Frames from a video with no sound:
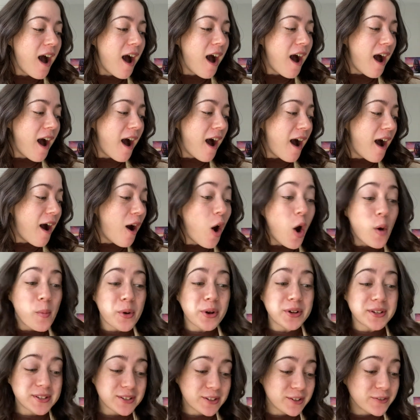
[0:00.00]

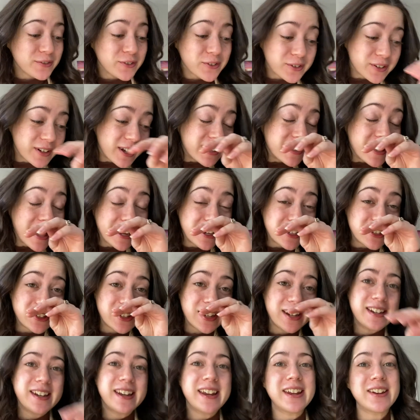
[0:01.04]
almost their full
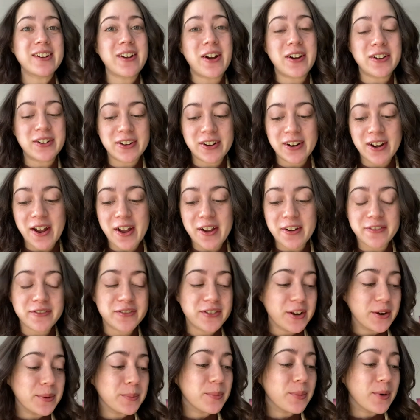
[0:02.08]
collection in honor of
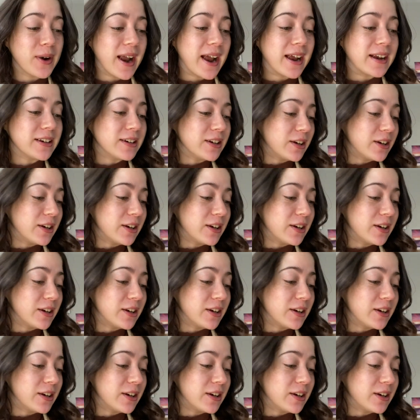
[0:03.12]
their brand